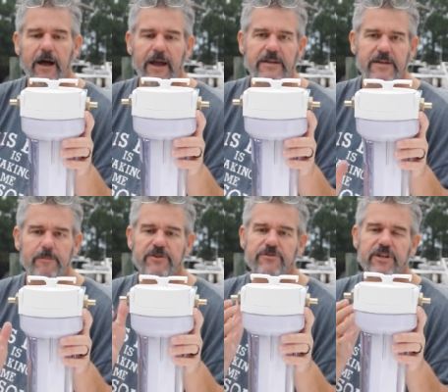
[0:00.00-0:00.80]
Anytime
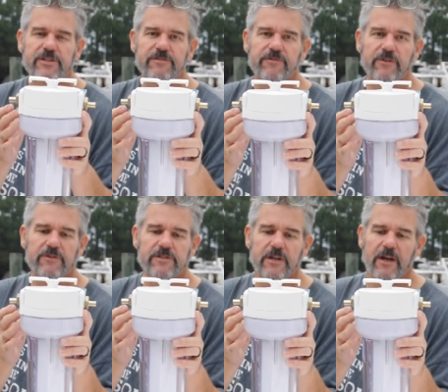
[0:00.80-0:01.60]
you do change the
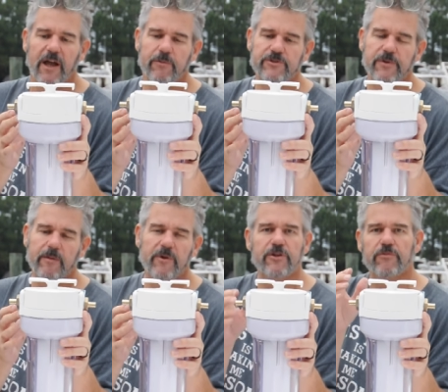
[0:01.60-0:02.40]
filters, I always
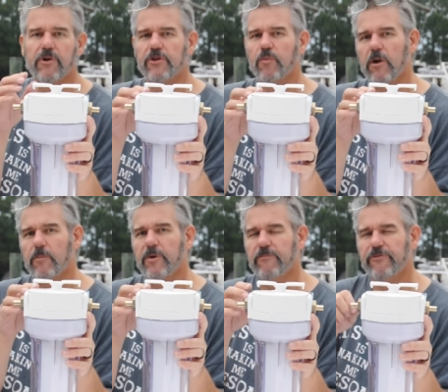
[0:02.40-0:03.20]
recommend you run your
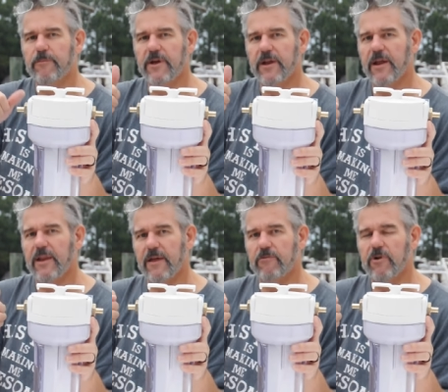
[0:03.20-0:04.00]
water pump for a minute
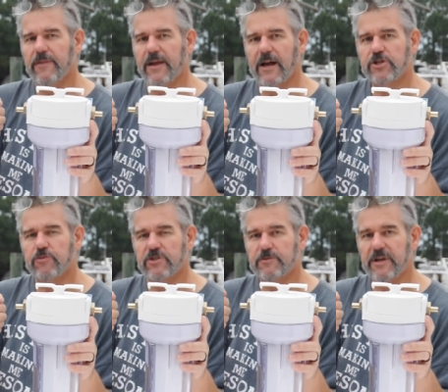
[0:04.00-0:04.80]
and then run the
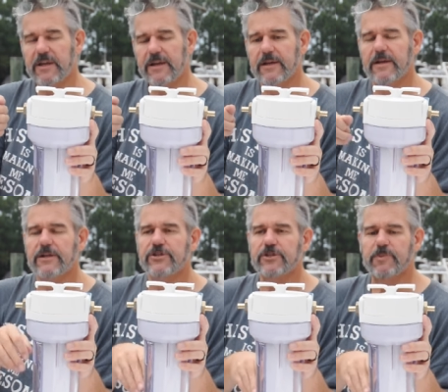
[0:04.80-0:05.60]
actual spigot,
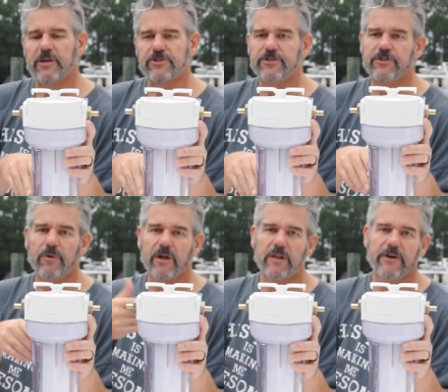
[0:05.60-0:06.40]
just because you do
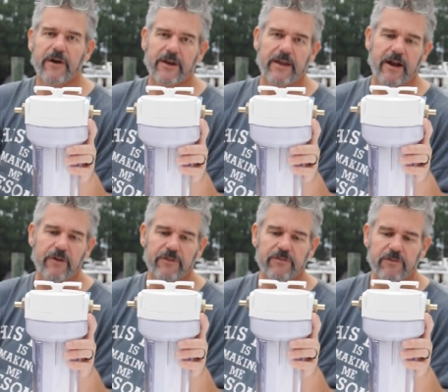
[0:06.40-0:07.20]
want to clear out any
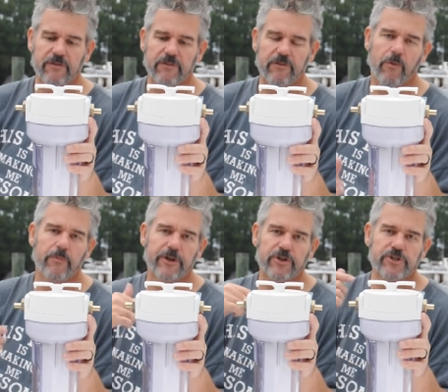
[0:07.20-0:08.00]
air that's in the system. We'll
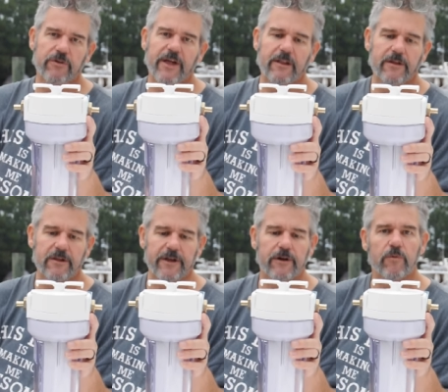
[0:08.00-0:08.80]
be able to show that a little
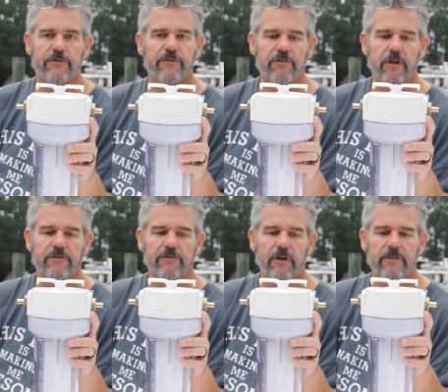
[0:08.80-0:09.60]
later once it's all
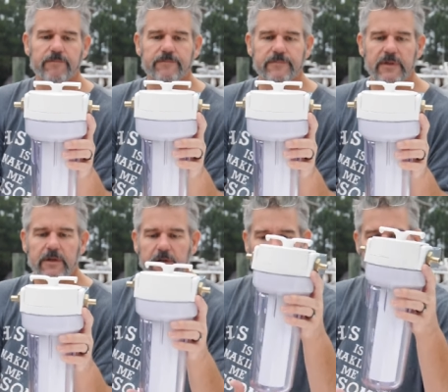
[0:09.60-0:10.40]
installed.
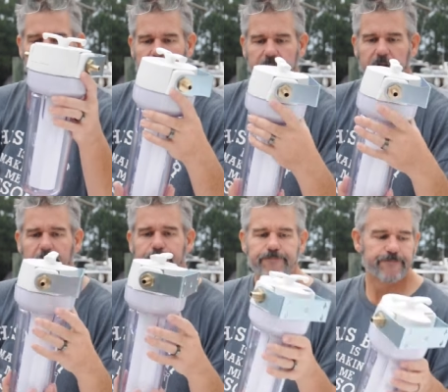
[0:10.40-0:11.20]
We're good to go.